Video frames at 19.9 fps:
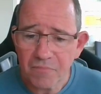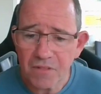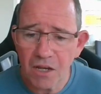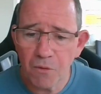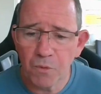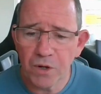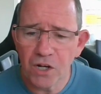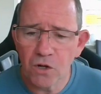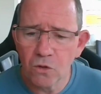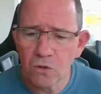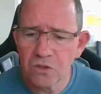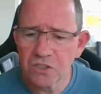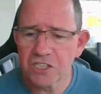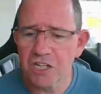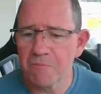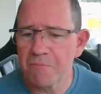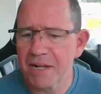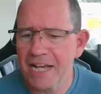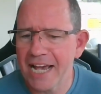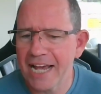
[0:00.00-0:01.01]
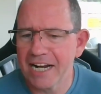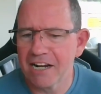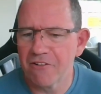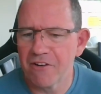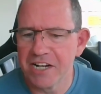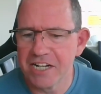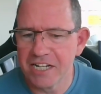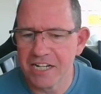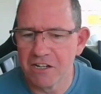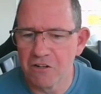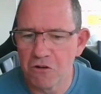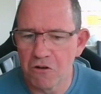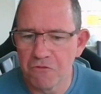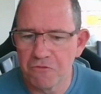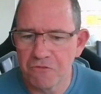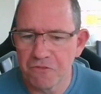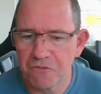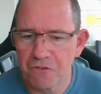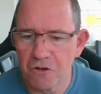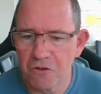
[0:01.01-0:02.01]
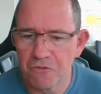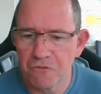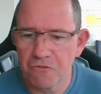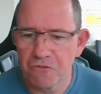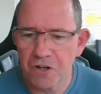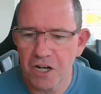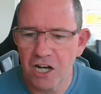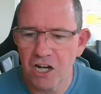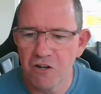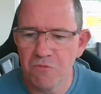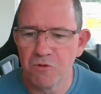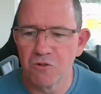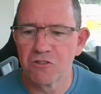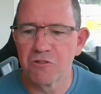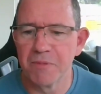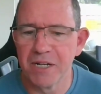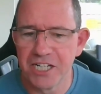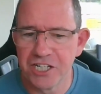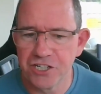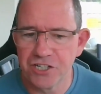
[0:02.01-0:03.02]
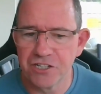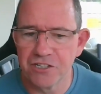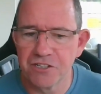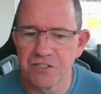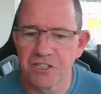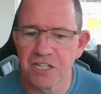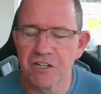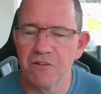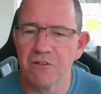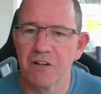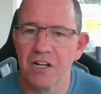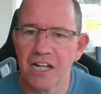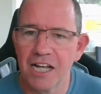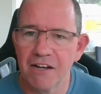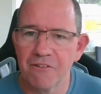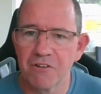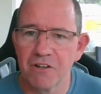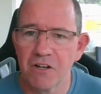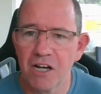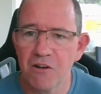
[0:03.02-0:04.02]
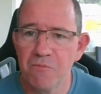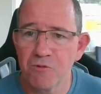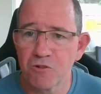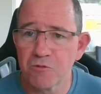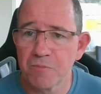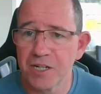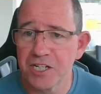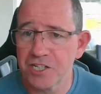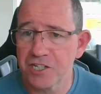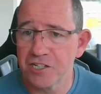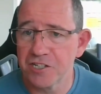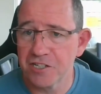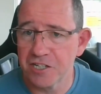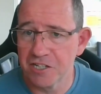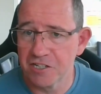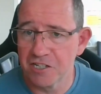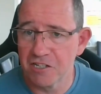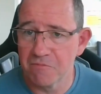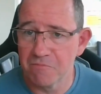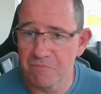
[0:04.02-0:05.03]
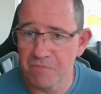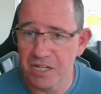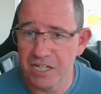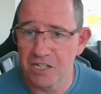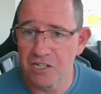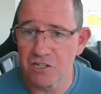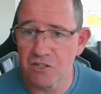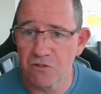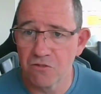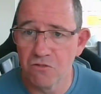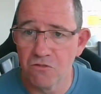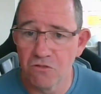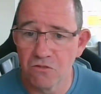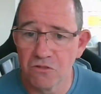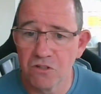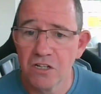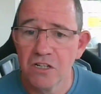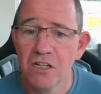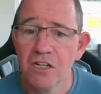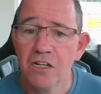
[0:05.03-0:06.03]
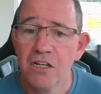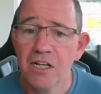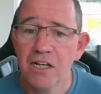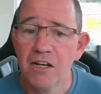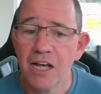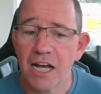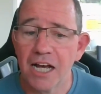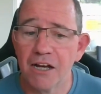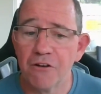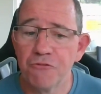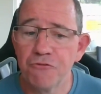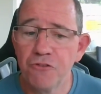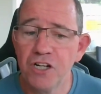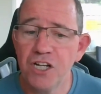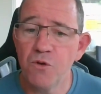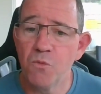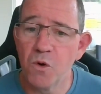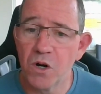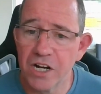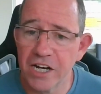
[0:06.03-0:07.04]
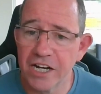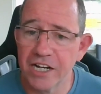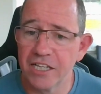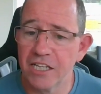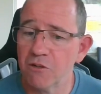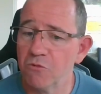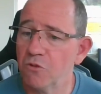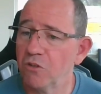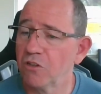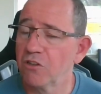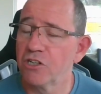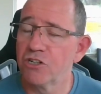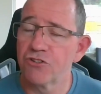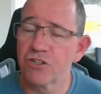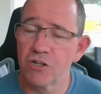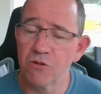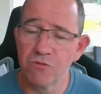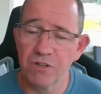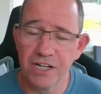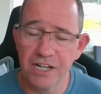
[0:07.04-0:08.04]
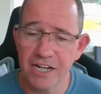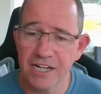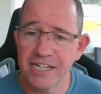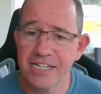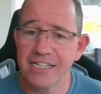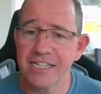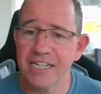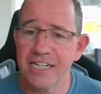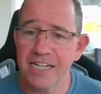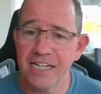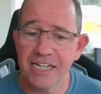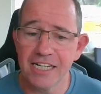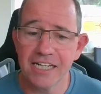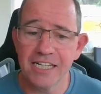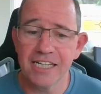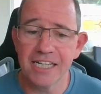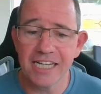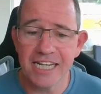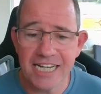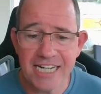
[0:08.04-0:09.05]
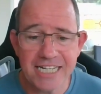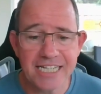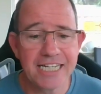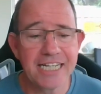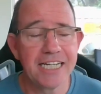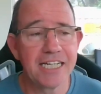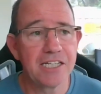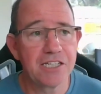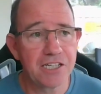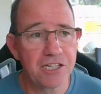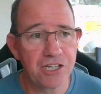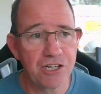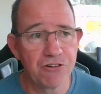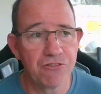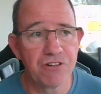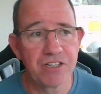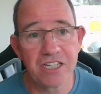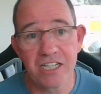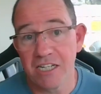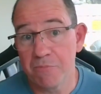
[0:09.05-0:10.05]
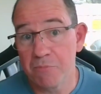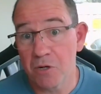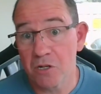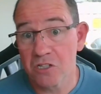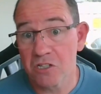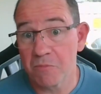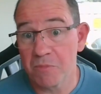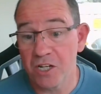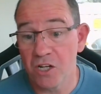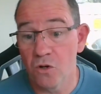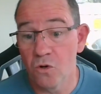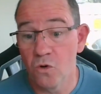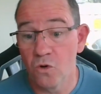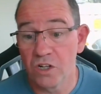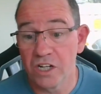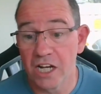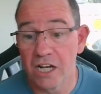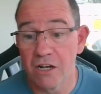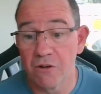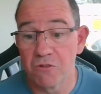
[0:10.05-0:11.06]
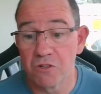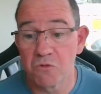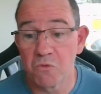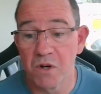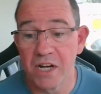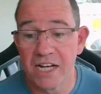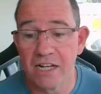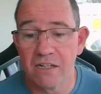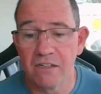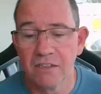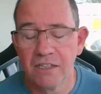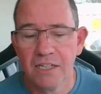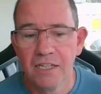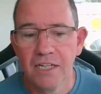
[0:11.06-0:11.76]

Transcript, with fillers: we also plan a great deal of, of home automation. So, I have a home automation system installed, uh, fully wired, that will control the lighting, heating, security, possibly audio as well.